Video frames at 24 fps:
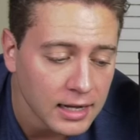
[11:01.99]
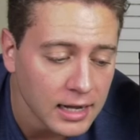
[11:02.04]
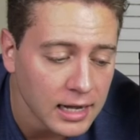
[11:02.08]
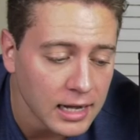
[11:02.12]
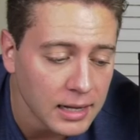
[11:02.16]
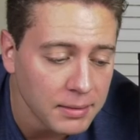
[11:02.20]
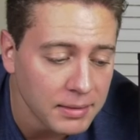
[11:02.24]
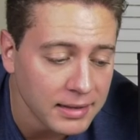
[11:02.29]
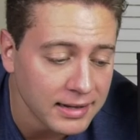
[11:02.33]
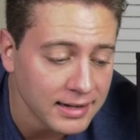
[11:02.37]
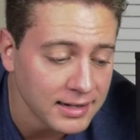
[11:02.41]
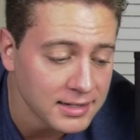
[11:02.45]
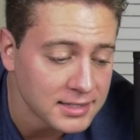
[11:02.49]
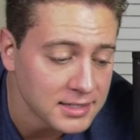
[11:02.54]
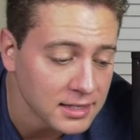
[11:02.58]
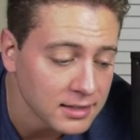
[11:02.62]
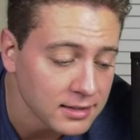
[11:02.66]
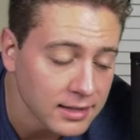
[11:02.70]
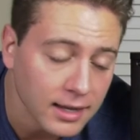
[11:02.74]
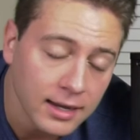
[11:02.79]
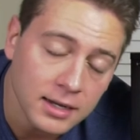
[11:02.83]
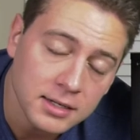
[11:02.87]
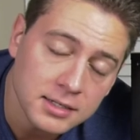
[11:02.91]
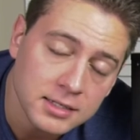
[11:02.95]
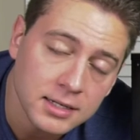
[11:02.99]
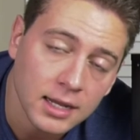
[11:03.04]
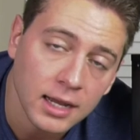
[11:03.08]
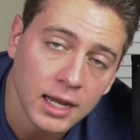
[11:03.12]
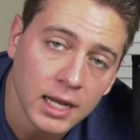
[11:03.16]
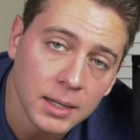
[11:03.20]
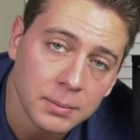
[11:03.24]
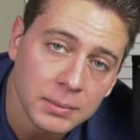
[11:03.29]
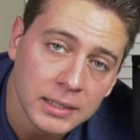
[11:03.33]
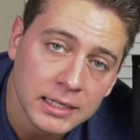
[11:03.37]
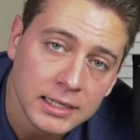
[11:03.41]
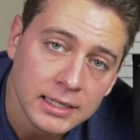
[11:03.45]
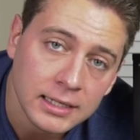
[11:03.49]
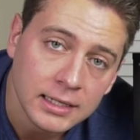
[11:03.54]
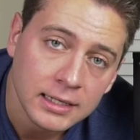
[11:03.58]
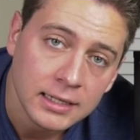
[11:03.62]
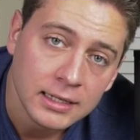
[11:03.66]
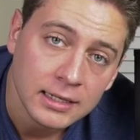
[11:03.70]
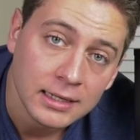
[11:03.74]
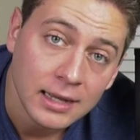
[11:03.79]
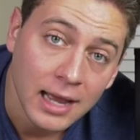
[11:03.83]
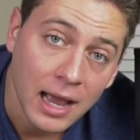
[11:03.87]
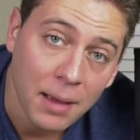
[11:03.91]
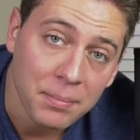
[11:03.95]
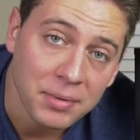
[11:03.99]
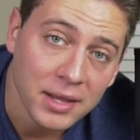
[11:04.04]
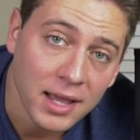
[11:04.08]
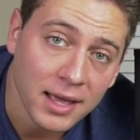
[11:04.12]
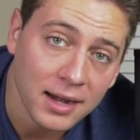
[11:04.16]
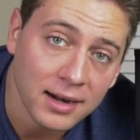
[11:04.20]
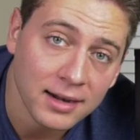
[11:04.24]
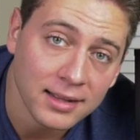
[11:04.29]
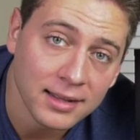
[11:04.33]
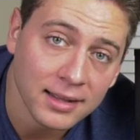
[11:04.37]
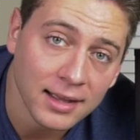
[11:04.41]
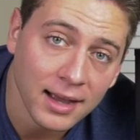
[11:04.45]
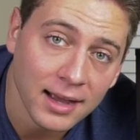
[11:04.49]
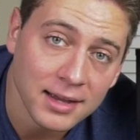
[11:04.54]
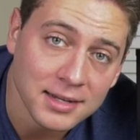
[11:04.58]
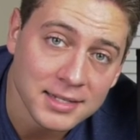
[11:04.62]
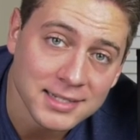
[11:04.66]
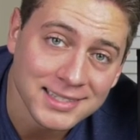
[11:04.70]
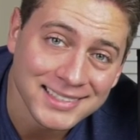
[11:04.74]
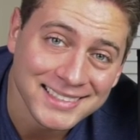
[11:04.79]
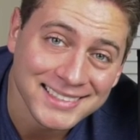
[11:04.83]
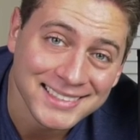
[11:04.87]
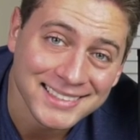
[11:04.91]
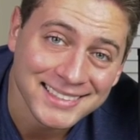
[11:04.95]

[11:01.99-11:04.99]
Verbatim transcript: Uh, and until next time, happy editing, guys.